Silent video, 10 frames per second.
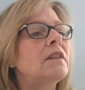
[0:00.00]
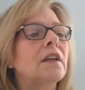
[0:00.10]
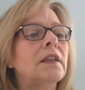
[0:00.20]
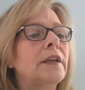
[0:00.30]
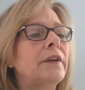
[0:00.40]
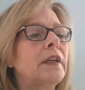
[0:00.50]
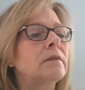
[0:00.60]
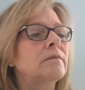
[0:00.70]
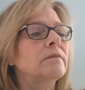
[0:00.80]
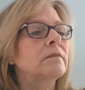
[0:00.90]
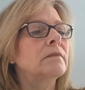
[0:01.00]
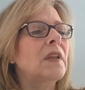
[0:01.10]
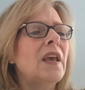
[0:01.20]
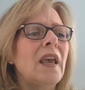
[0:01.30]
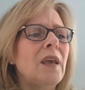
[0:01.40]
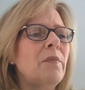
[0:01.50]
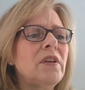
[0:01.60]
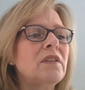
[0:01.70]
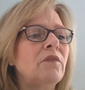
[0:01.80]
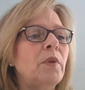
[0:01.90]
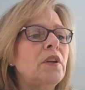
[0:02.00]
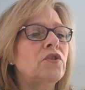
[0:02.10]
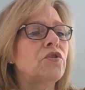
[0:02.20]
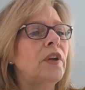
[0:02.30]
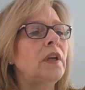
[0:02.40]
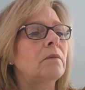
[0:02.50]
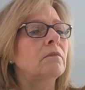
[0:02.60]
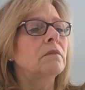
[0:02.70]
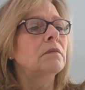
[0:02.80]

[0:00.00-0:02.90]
to clear it. It must have been a dream.